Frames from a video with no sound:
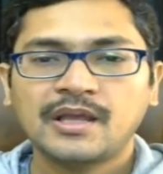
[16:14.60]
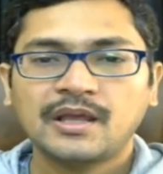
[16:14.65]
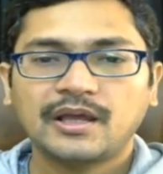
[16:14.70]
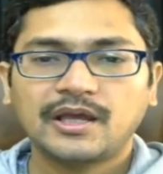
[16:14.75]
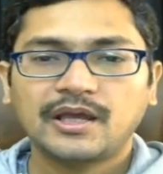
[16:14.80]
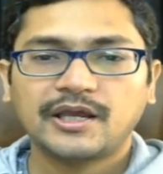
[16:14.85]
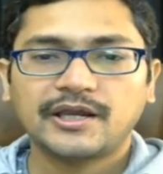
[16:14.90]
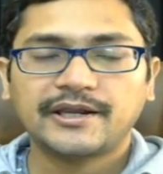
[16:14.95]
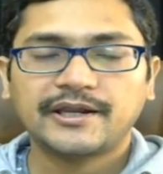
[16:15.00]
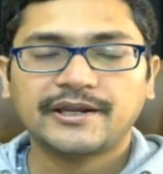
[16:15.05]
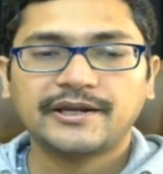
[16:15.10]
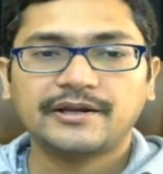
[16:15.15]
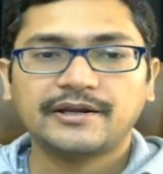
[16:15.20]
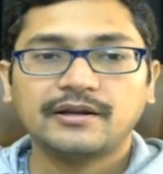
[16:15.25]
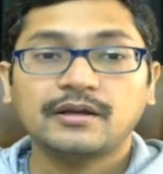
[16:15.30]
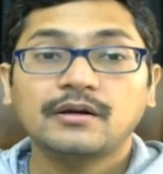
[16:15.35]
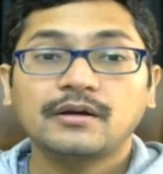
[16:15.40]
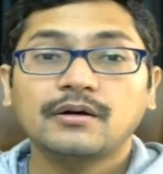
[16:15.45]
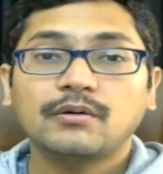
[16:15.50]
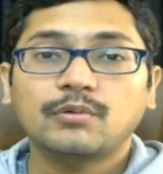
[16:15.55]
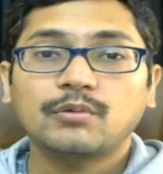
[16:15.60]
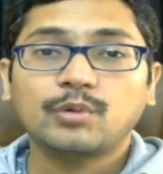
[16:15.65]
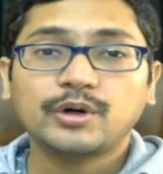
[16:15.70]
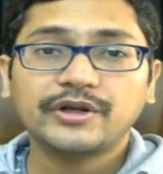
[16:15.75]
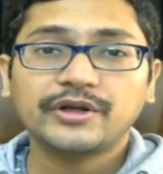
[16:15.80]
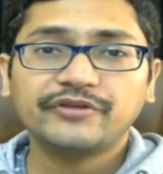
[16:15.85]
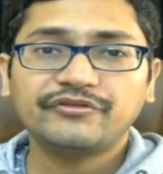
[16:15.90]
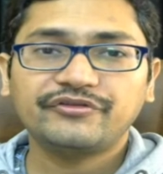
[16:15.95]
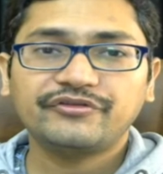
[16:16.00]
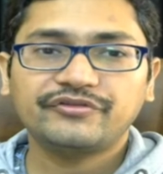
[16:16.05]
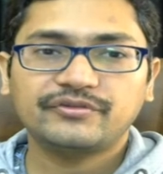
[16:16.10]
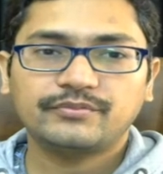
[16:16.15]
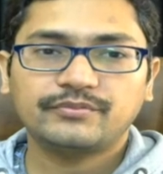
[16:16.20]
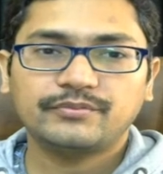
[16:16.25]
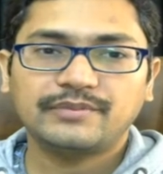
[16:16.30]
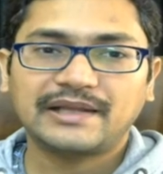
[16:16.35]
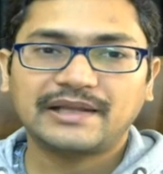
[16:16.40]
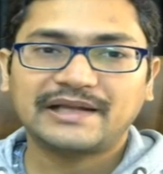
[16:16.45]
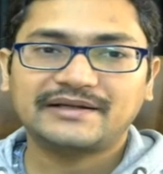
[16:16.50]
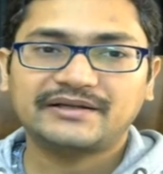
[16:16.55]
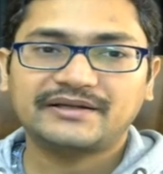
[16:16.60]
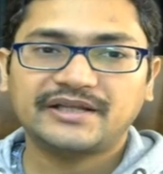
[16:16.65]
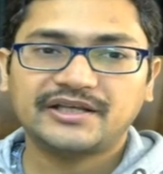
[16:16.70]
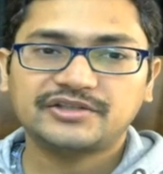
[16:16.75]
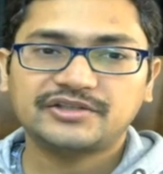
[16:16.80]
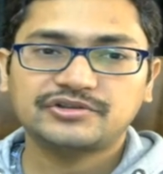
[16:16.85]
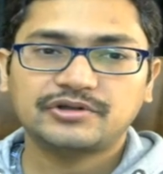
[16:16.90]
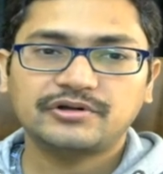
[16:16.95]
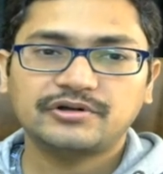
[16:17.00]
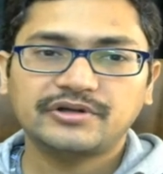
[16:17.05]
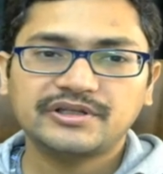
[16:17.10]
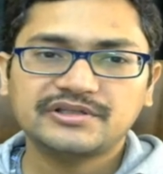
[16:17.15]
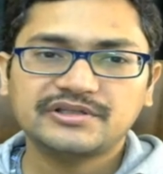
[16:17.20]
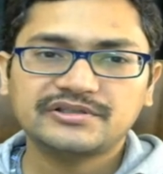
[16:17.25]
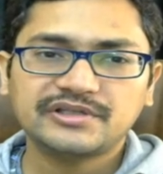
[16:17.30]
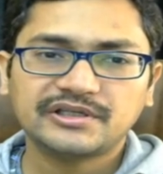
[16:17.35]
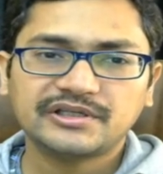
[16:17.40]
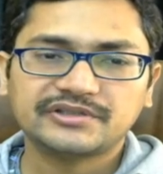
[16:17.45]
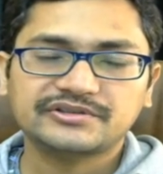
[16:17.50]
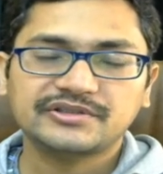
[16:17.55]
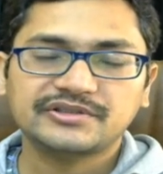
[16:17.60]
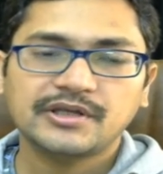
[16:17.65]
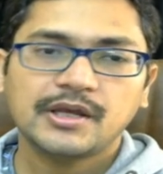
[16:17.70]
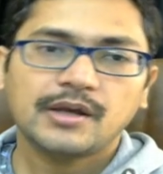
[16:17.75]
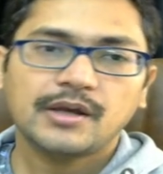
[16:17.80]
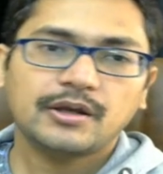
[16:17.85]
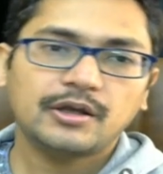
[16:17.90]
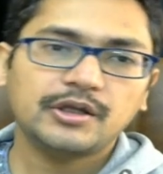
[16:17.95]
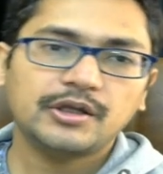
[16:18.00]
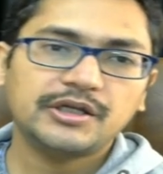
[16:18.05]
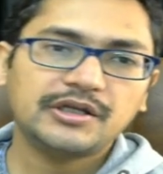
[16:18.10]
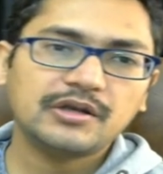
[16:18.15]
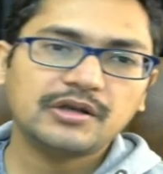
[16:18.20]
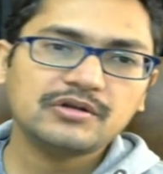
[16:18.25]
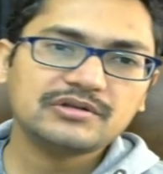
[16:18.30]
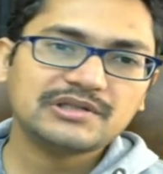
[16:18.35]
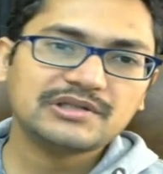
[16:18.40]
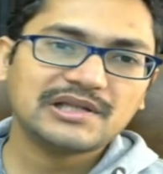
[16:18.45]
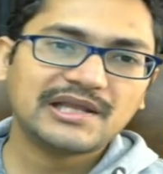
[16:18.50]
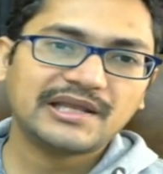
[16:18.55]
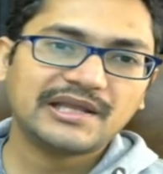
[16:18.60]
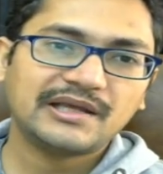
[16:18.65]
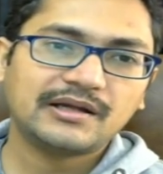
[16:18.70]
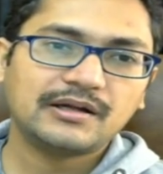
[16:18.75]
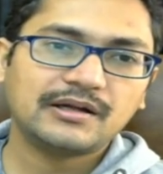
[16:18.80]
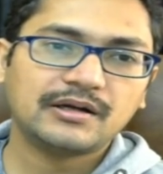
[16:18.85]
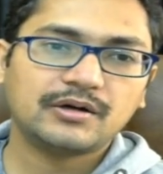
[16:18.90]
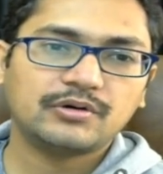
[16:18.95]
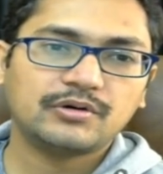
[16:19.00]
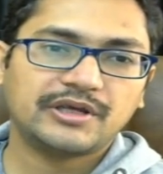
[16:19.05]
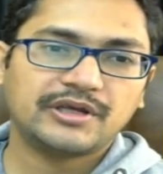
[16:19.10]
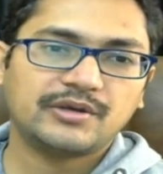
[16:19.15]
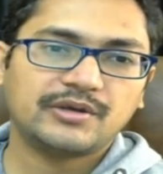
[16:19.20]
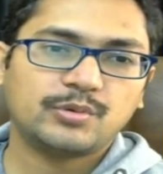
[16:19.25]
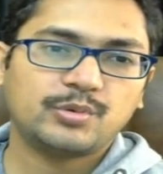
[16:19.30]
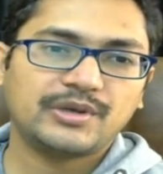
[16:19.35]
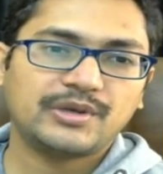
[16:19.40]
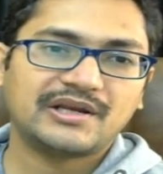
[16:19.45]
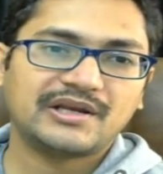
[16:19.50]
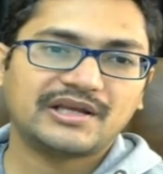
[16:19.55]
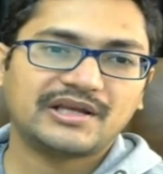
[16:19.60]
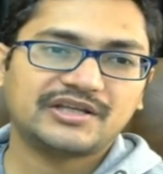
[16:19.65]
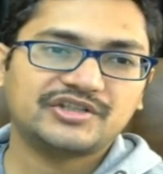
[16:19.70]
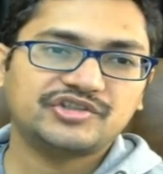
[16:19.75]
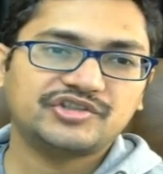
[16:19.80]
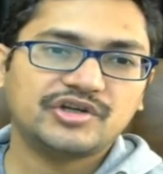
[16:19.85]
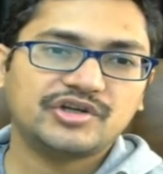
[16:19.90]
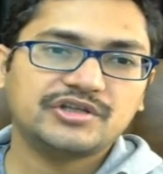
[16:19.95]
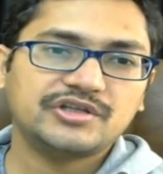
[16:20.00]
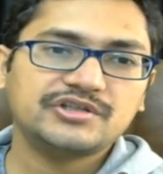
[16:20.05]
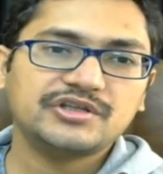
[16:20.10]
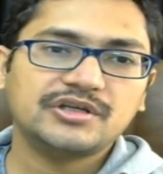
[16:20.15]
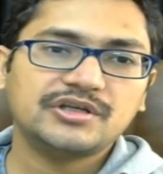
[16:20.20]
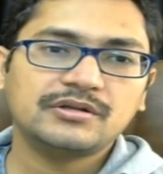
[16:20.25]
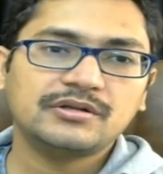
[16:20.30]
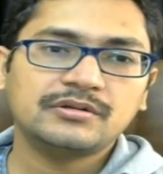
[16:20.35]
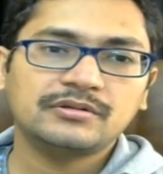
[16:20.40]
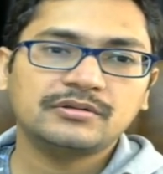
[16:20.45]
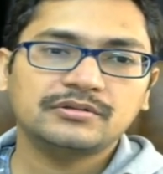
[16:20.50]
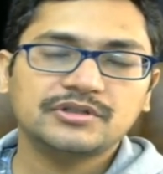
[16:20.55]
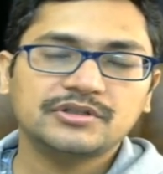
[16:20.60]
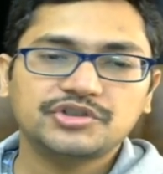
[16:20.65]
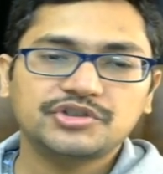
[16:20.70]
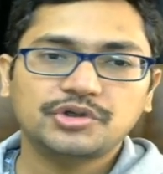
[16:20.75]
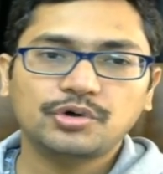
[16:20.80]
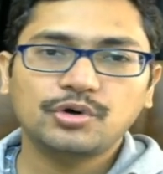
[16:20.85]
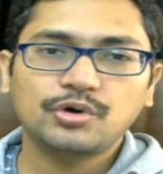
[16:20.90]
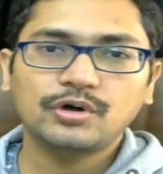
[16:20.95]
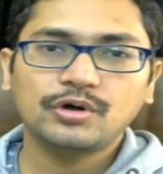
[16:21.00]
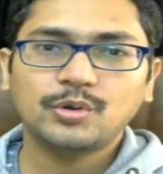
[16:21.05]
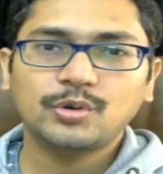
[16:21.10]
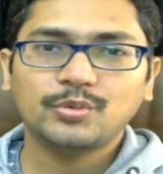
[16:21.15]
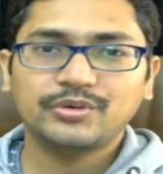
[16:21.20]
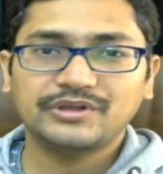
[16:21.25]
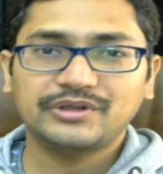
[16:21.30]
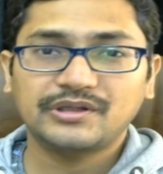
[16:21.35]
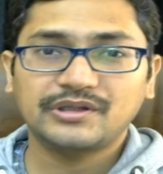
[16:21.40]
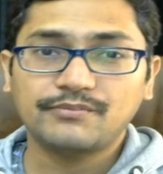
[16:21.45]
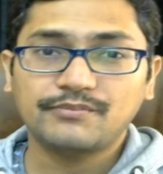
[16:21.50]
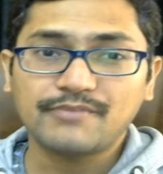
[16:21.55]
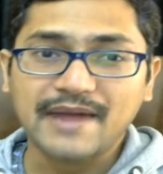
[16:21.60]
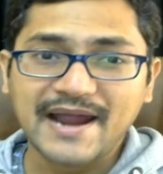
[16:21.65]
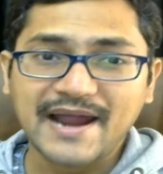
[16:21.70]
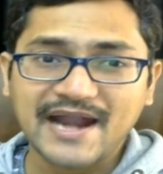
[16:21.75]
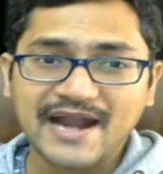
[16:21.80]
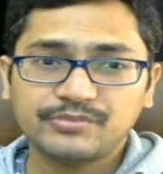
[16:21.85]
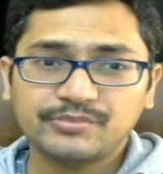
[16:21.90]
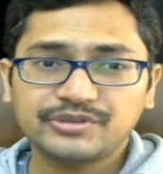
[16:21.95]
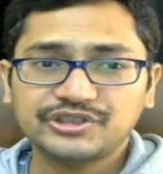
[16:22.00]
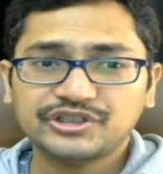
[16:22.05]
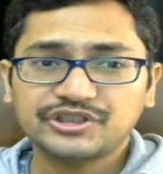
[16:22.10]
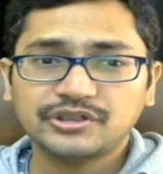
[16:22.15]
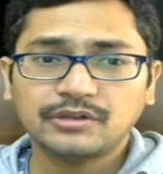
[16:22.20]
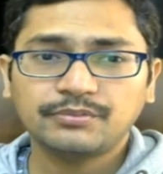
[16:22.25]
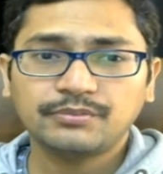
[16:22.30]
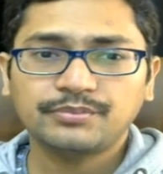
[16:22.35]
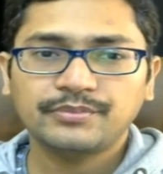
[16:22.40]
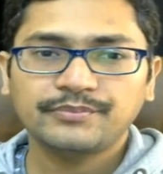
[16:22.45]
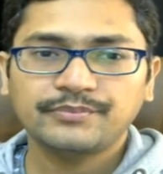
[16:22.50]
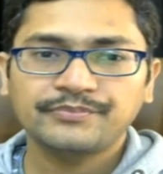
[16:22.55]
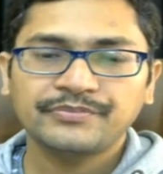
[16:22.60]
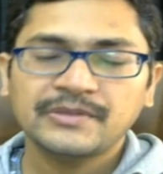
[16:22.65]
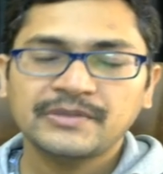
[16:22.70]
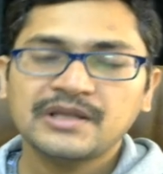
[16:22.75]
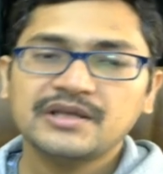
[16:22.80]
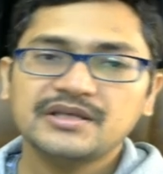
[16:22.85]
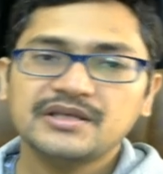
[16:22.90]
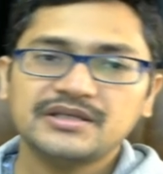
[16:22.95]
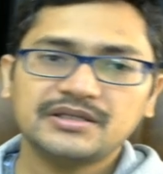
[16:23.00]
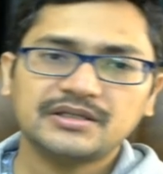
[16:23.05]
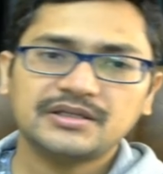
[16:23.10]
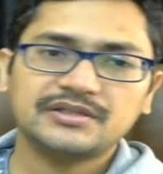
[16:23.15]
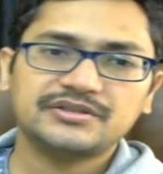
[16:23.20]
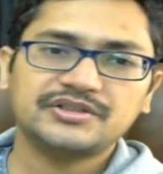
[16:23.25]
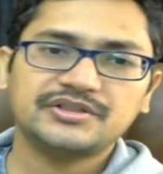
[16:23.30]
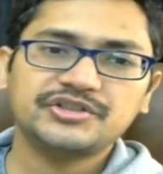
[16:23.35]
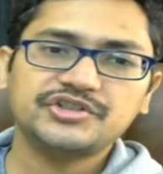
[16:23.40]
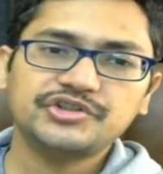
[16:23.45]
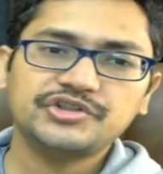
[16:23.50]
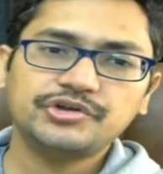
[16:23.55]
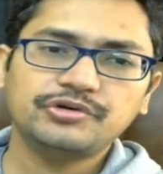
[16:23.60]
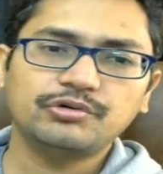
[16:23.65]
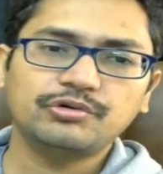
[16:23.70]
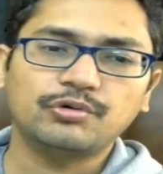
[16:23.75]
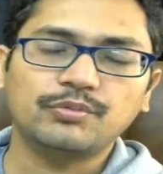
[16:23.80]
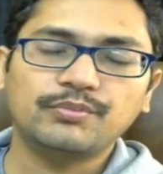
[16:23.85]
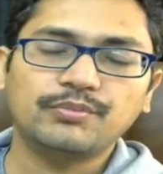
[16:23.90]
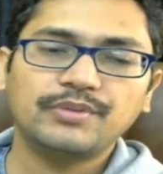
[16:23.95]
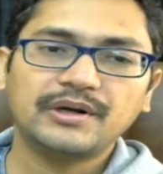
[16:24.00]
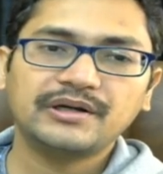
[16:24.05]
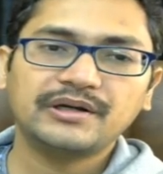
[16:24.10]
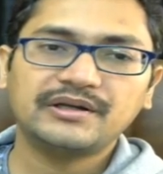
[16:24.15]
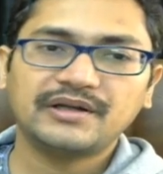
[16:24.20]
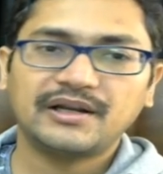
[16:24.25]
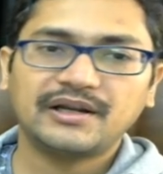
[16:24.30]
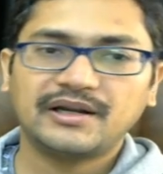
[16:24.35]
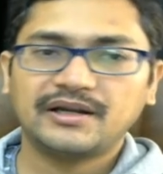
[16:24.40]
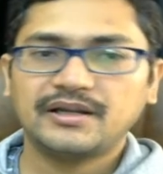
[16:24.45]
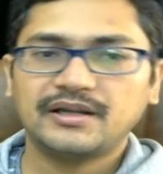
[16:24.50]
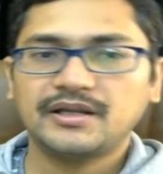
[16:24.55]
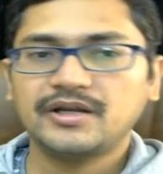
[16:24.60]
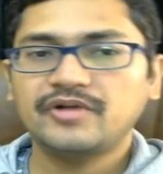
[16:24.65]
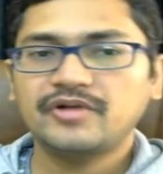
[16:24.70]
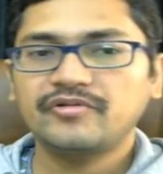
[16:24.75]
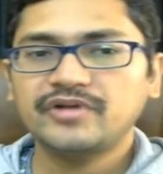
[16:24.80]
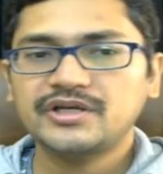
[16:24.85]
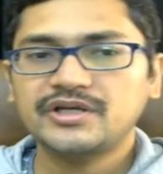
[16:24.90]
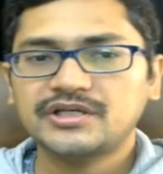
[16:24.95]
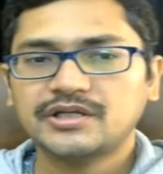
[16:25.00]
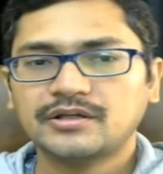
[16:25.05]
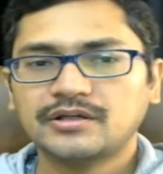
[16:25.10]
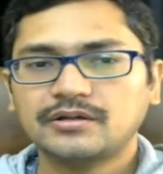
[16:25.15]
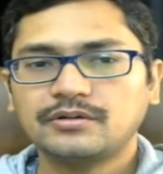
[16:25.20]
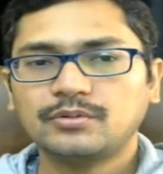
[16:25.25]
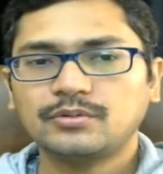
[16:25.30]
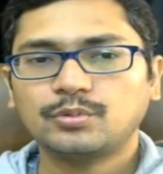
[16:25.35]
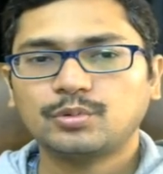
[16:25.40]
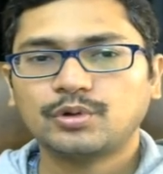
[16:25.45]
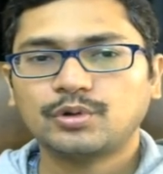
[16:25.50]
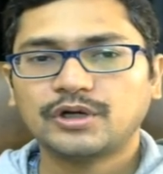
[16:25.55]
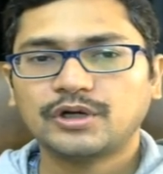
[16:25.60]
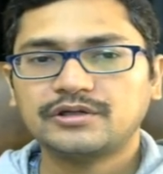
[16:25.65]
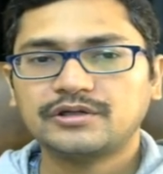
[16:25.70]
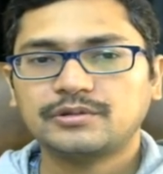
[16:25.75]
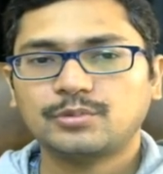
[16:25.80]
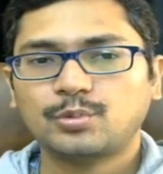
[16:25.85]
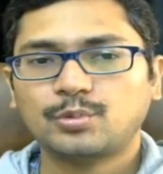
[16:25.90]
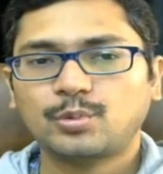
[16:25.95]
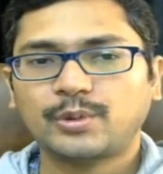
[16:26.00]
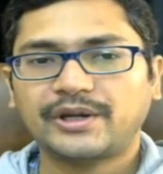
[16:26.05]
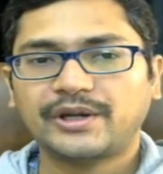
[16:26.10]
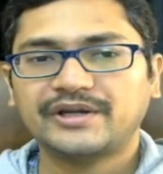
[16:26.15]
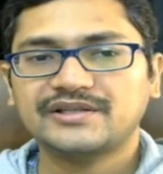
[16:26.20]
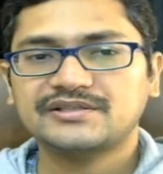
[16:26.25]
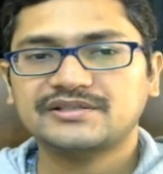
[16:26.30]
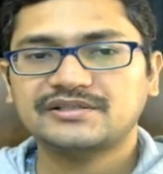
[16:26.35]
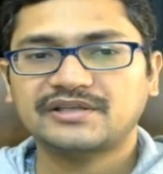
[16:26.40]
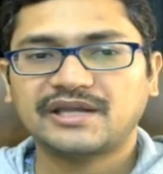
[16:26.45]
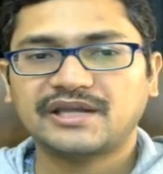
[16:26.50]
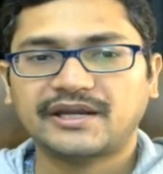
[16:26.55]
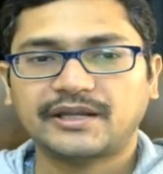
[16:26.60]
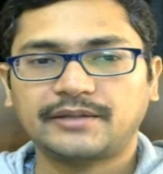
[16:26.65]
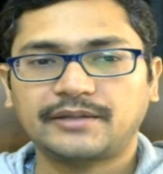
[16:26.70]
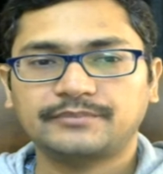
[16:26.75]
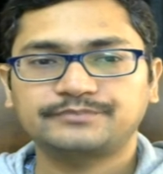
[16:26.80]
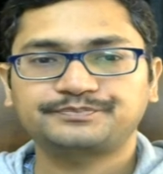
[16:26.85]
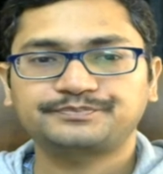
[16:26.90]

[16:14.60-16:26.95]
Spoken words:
And what if black takes on d6? It looks like okay, we are exchanging this rook with the bad bishop. Yes, it's true, but in return, what white is getting?